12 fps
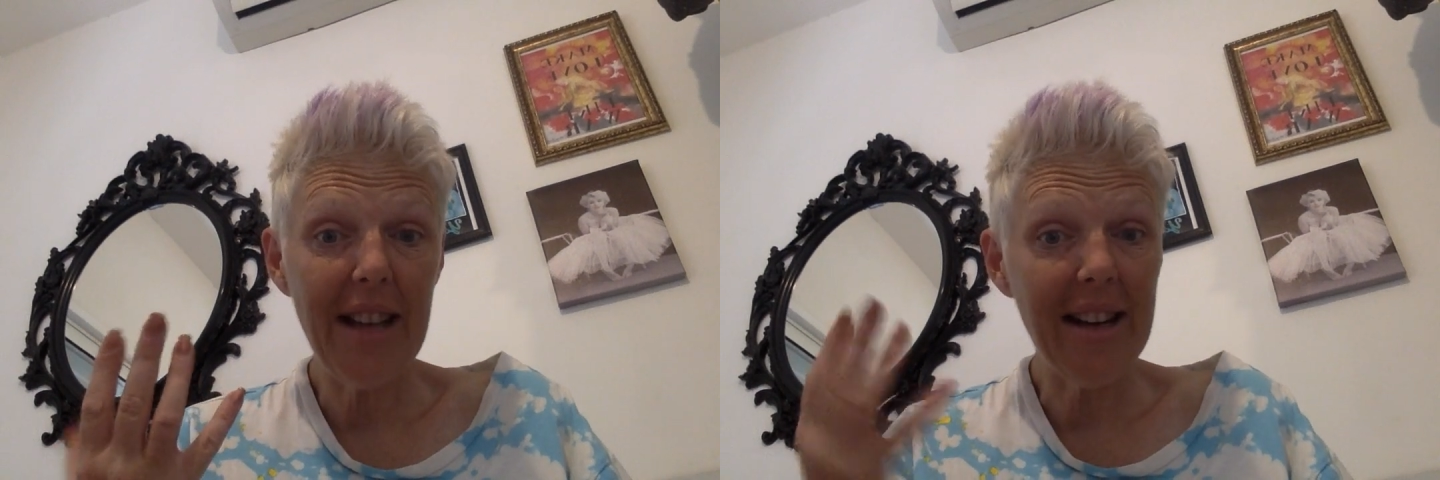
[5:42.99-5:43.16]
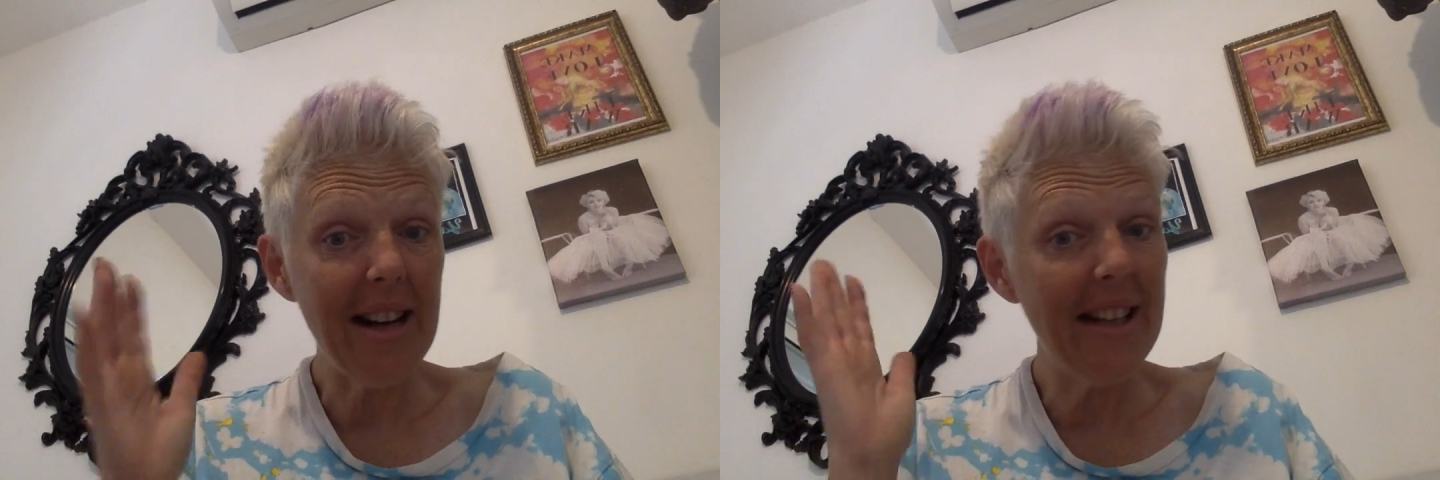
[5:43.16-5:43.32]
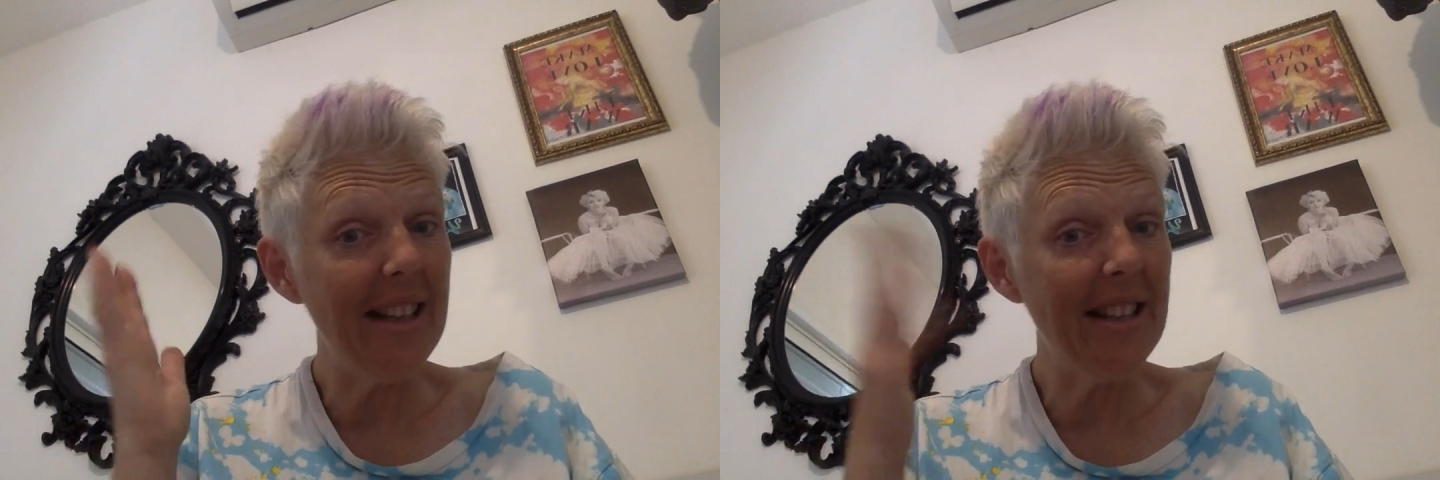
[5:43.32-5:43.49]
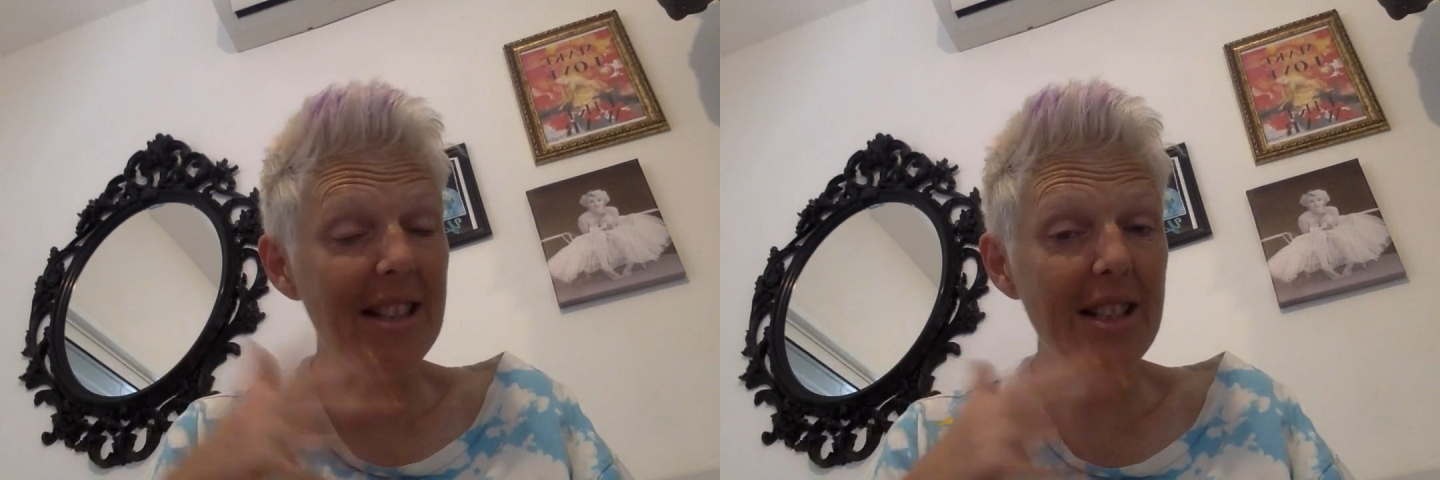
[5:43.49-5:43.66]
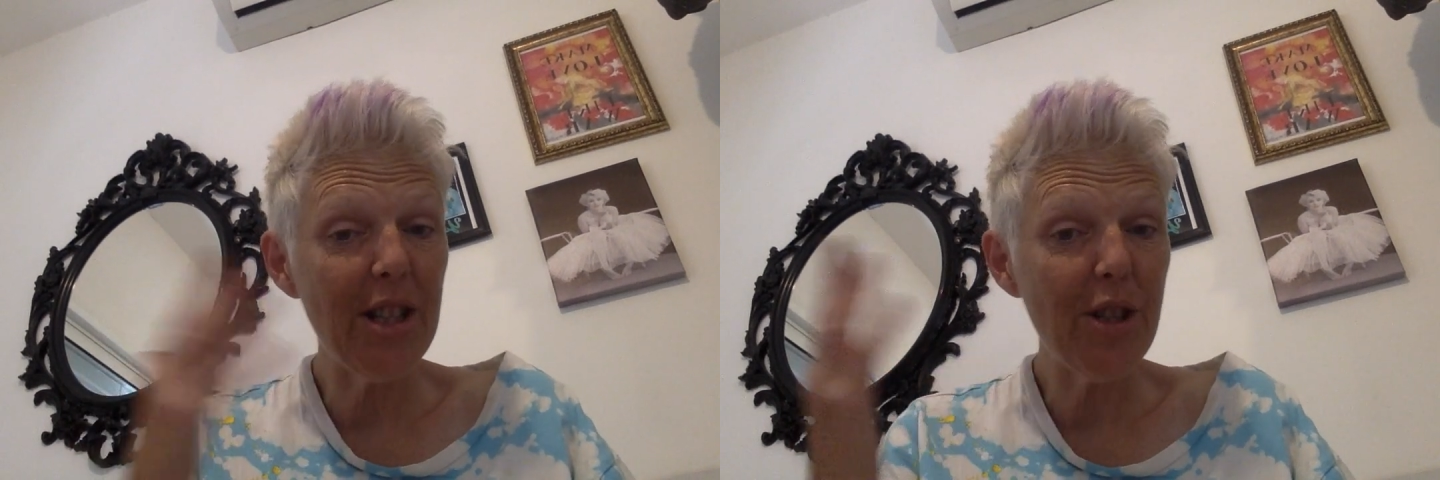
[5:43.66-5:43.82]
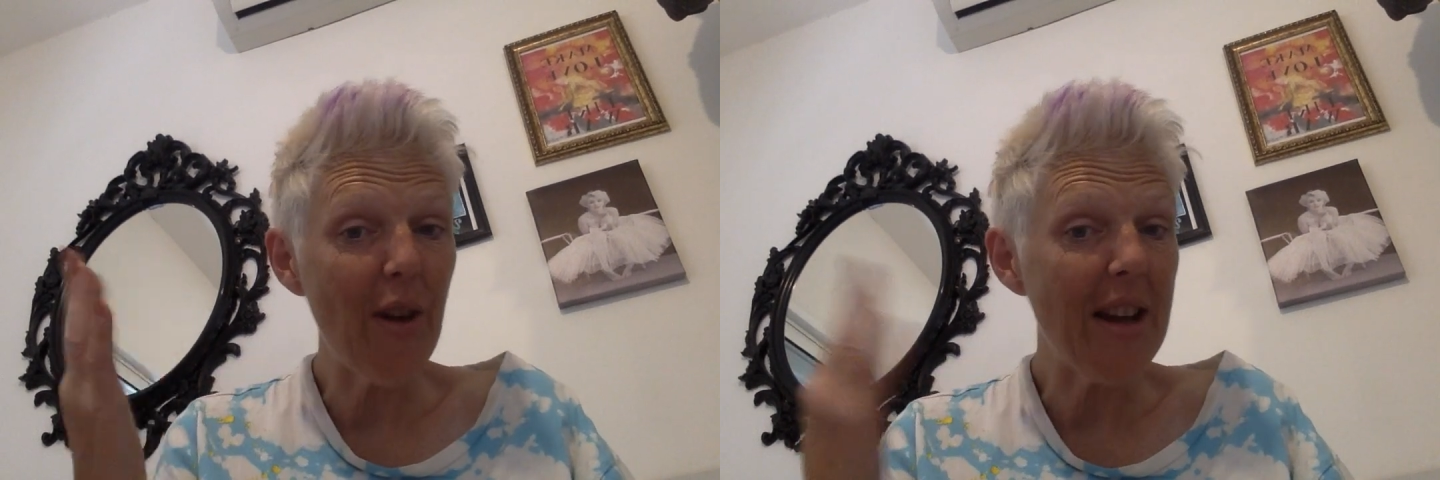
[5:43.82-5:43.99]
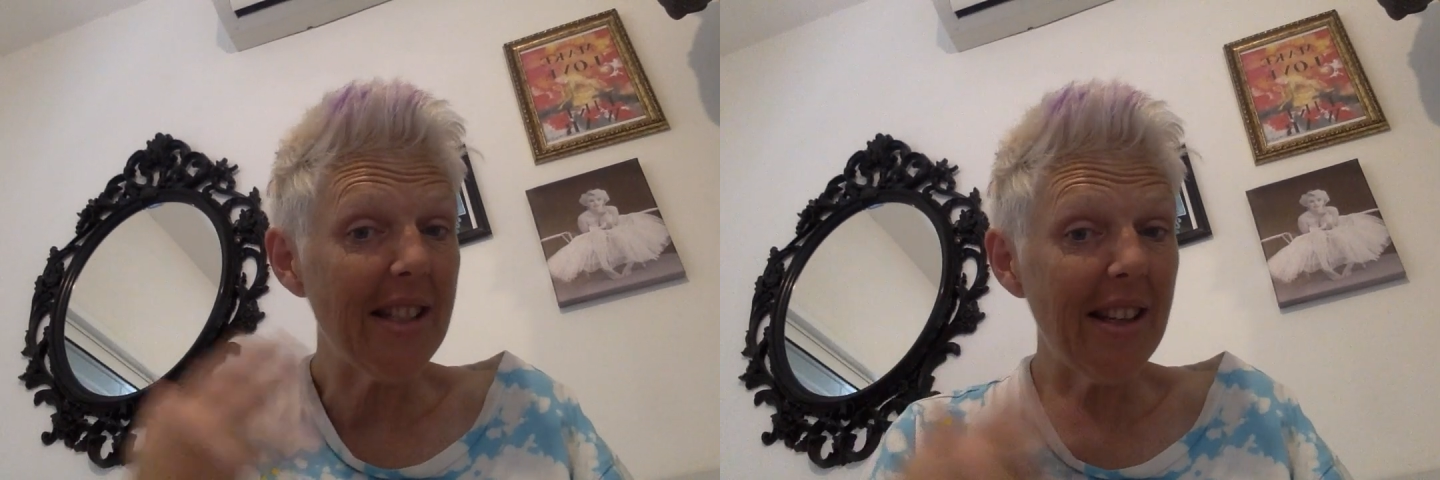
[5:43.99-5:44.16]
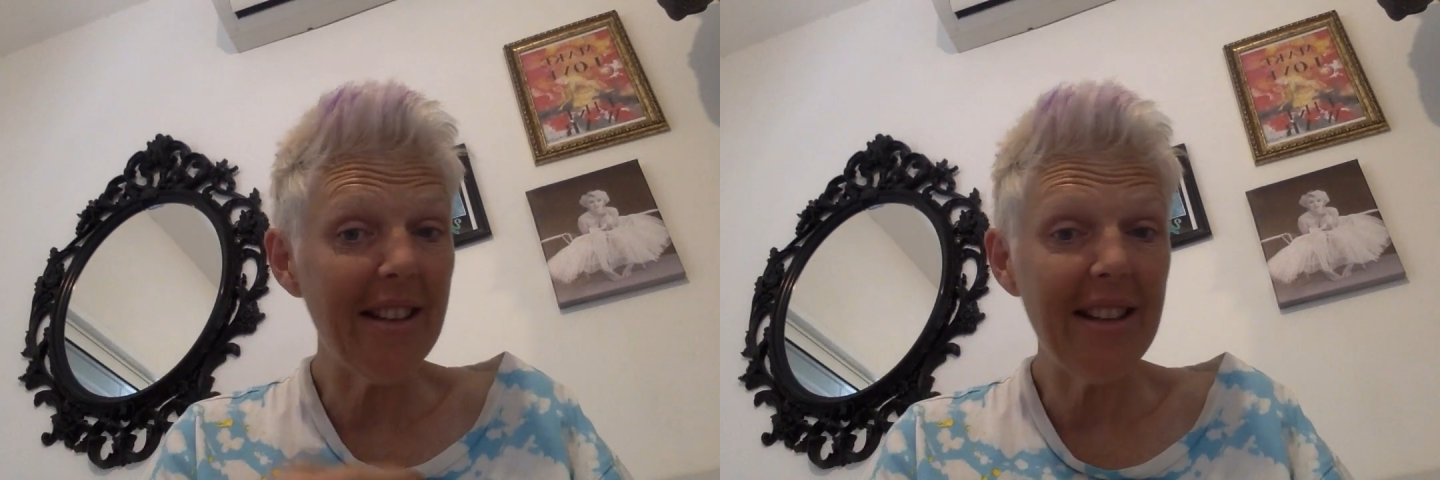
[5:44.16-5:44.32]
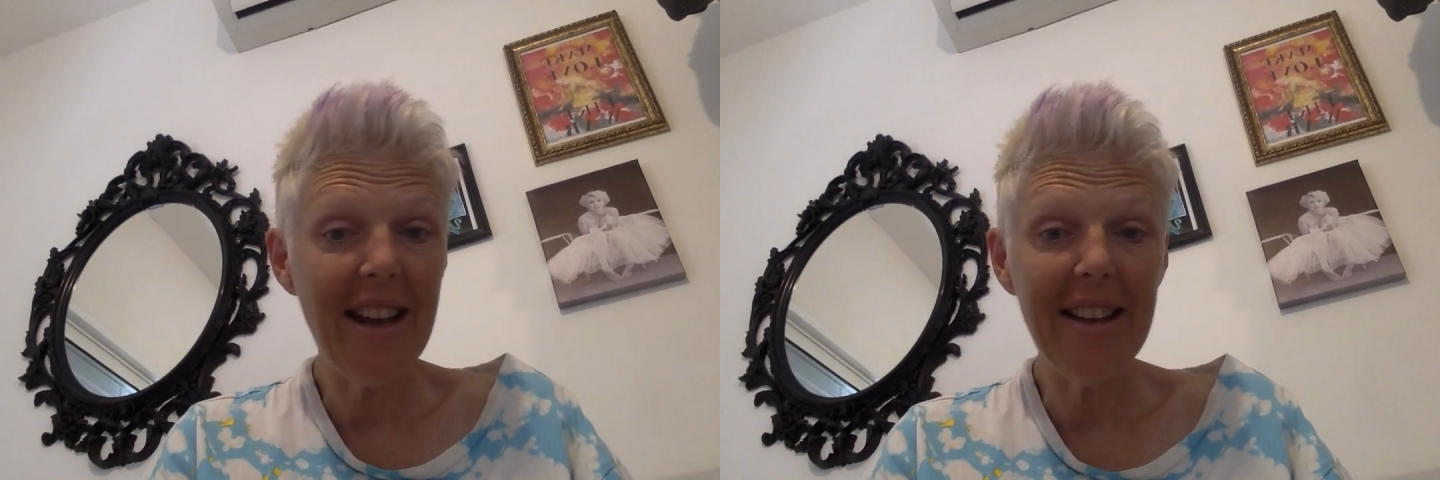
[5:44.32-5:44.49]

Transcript: And I needed to distress it.